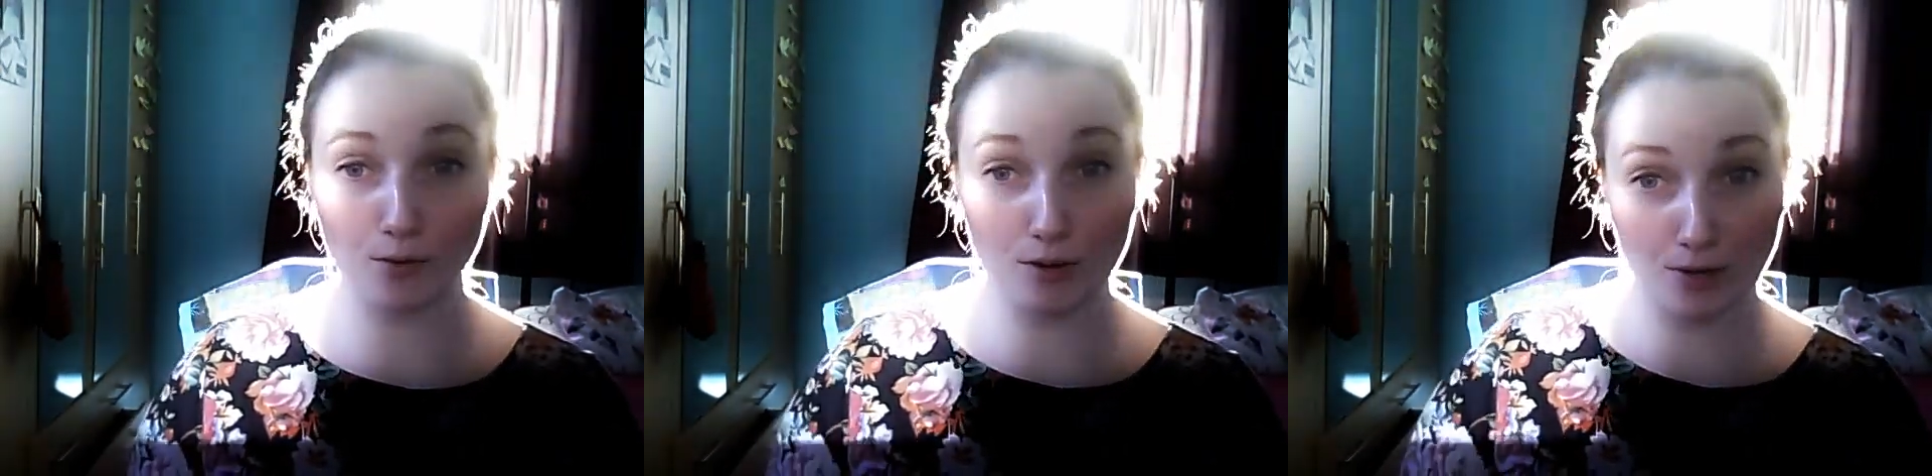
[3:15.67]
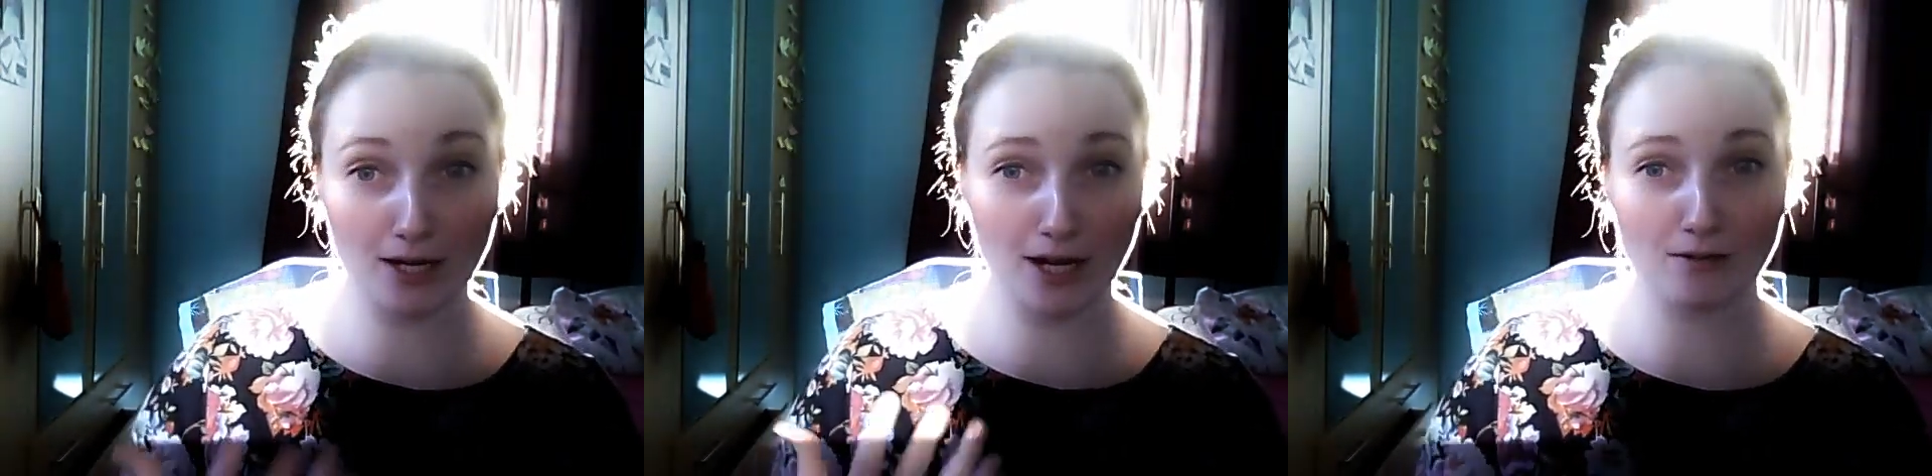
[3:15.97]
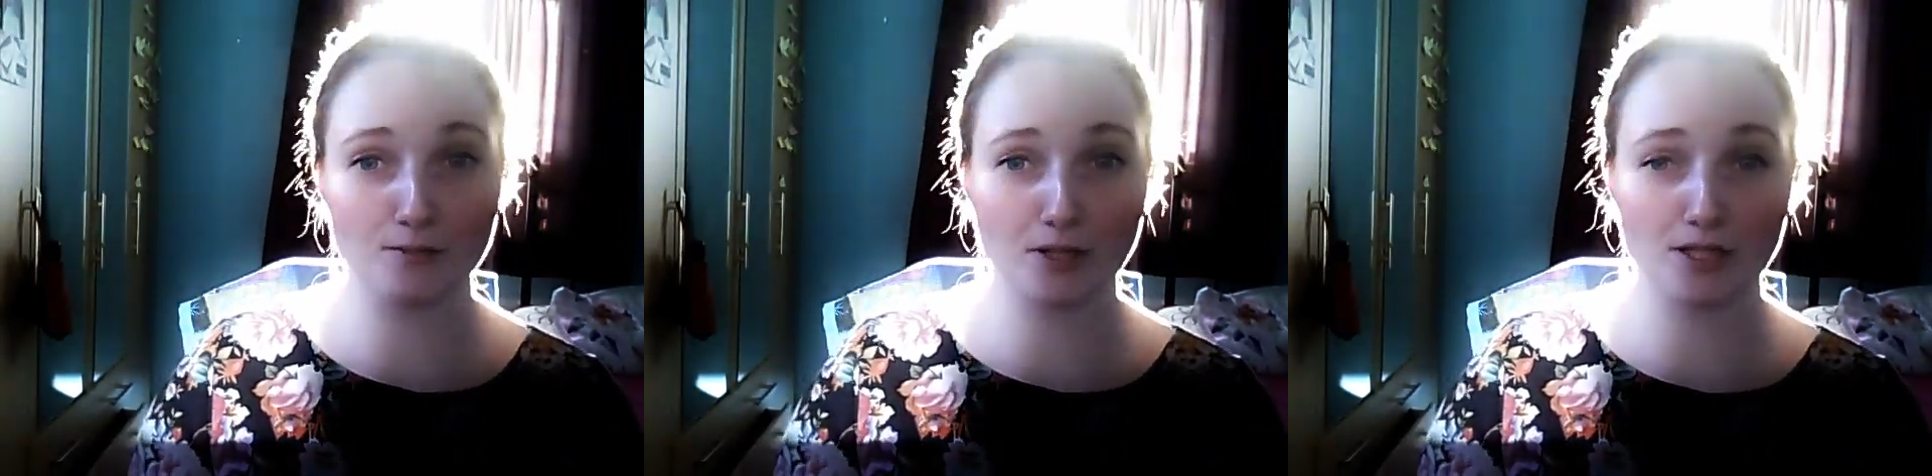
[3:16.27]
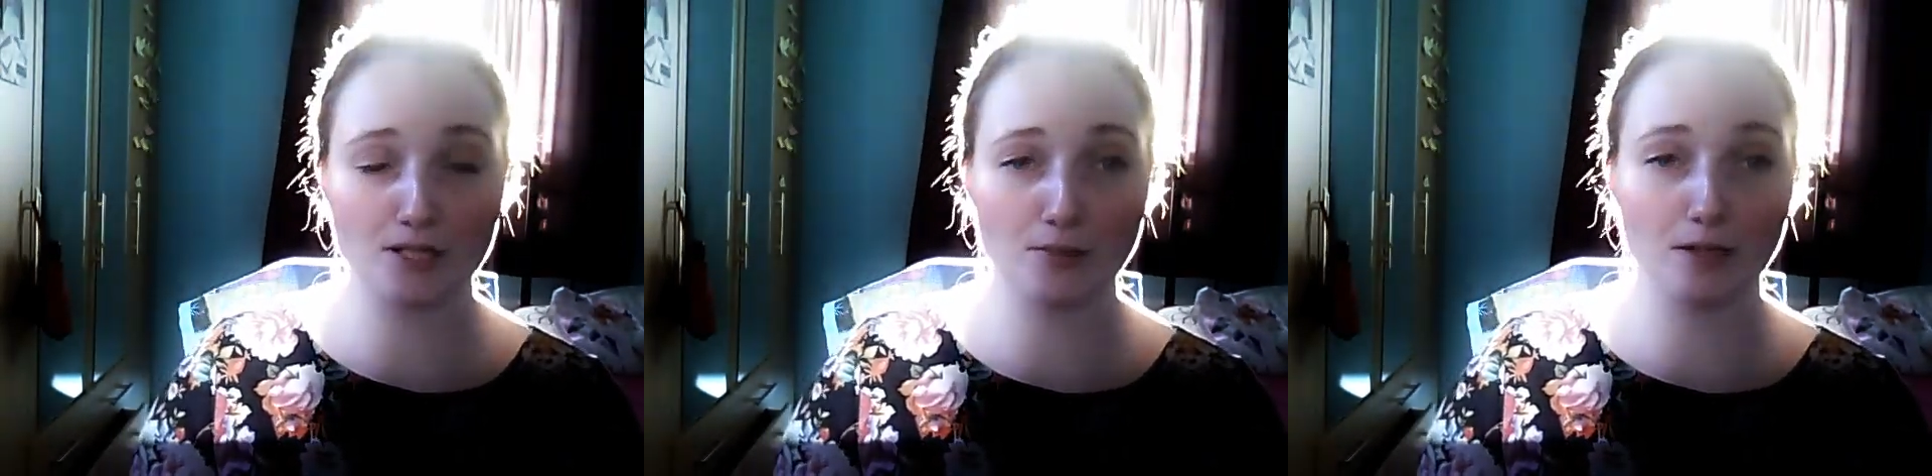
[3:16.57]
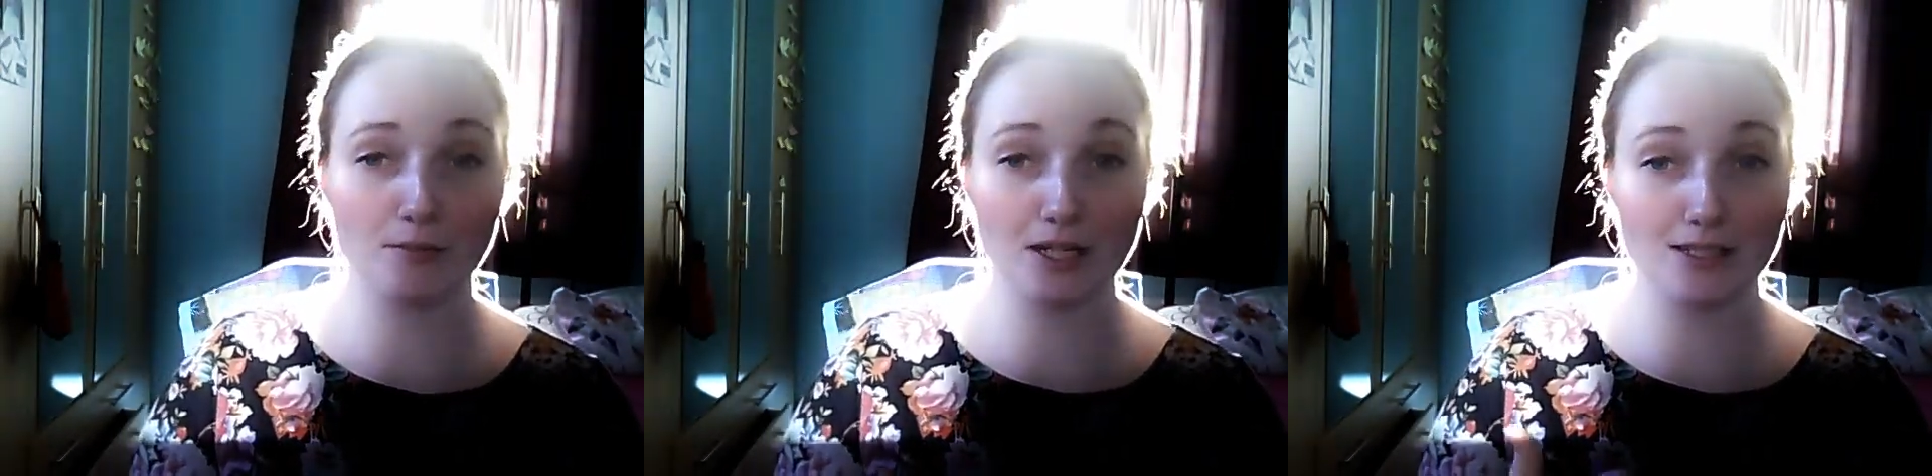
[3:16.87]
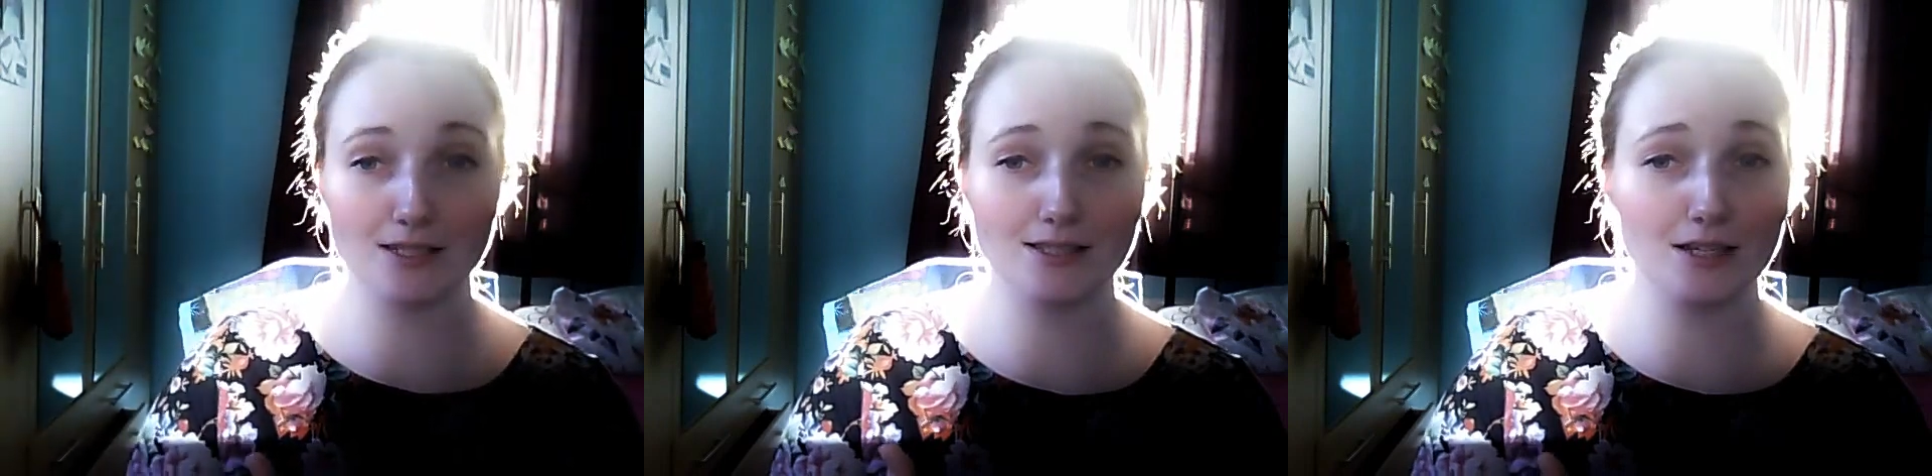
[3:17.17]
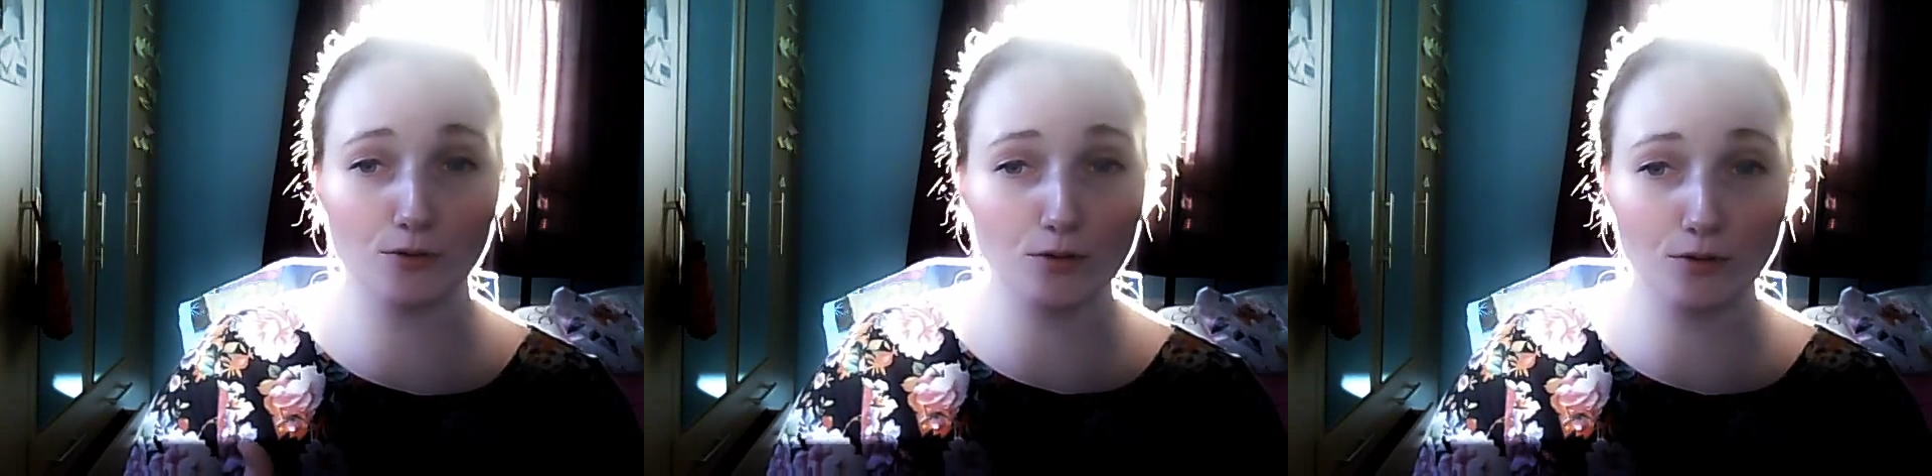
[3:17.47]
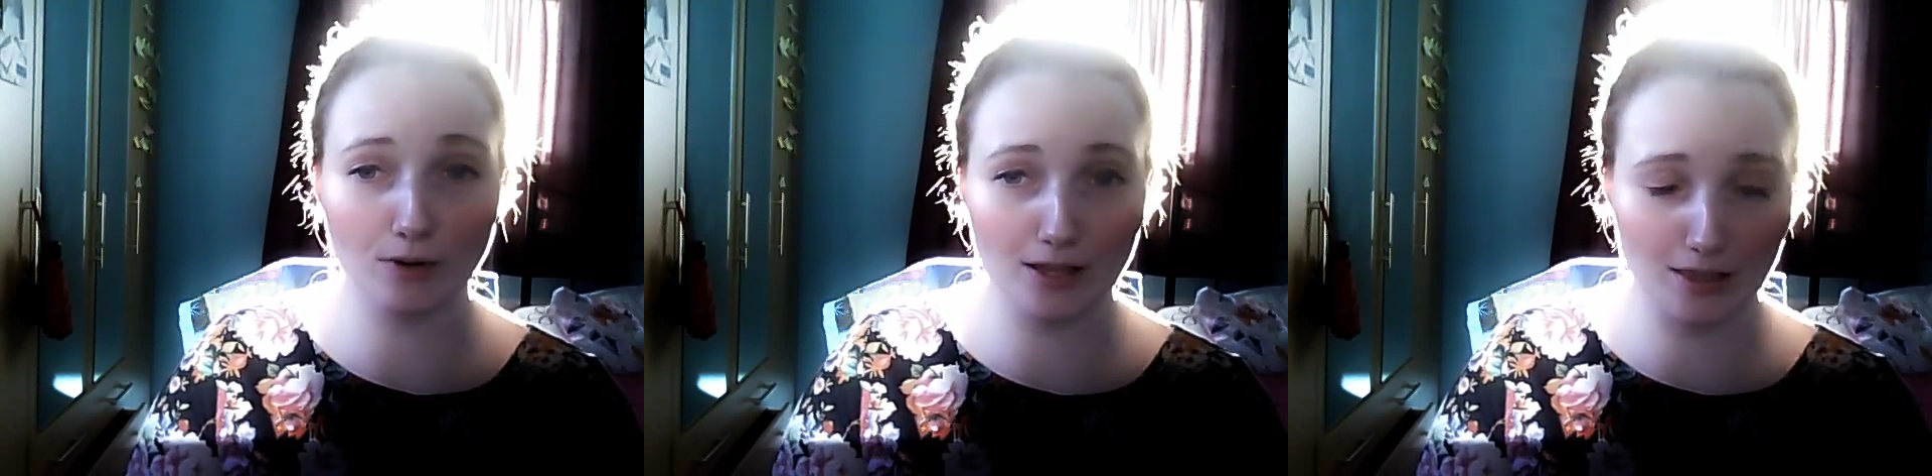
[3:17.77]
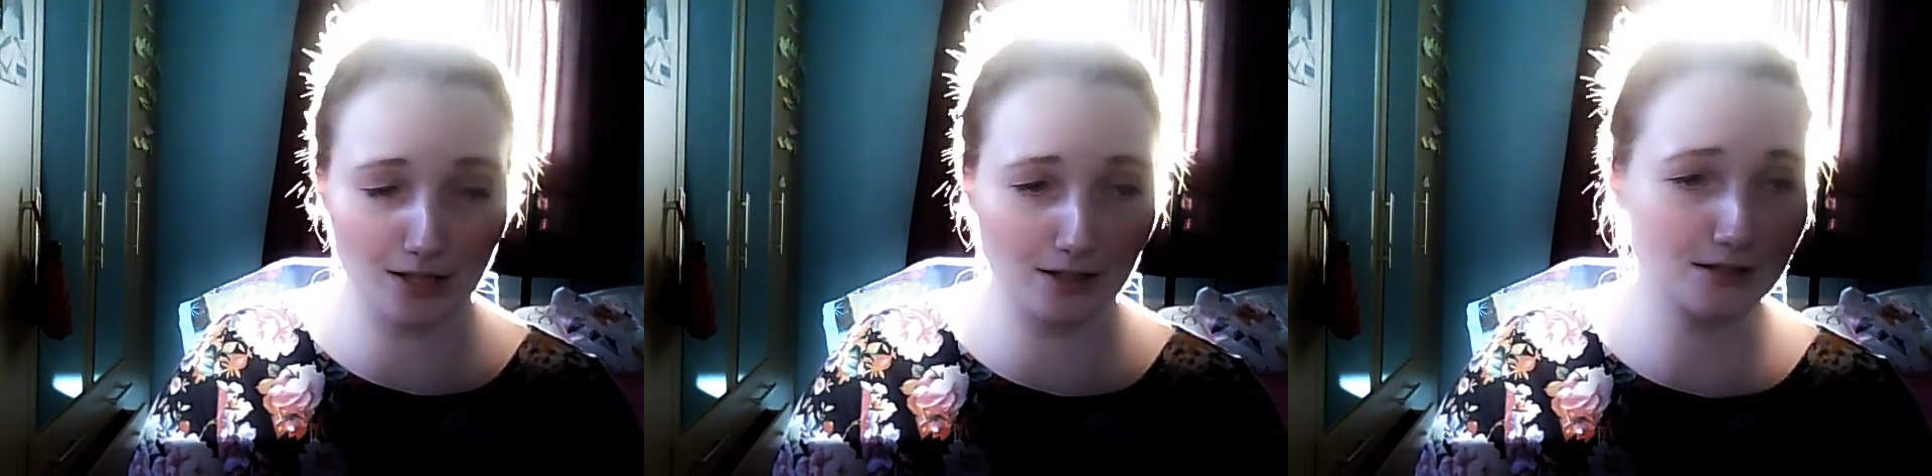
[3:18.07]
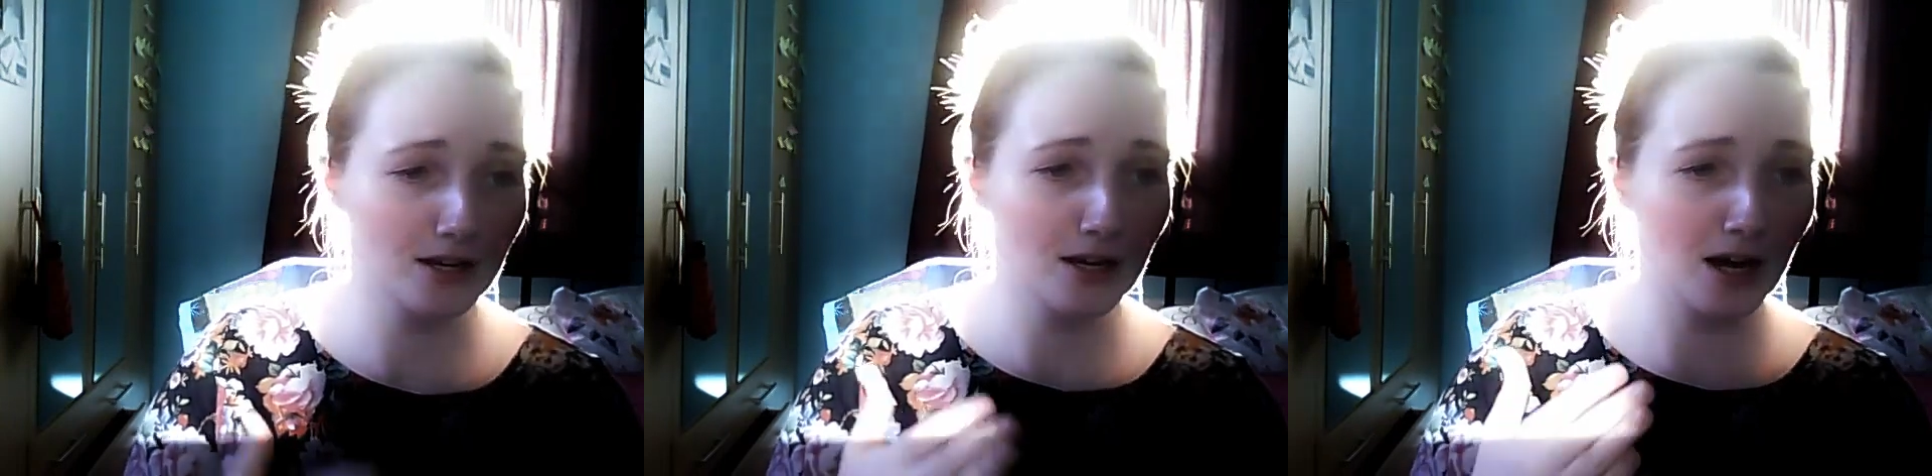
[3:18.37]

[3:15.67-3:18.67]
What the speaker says: with my accountability buddy because he says all the right things.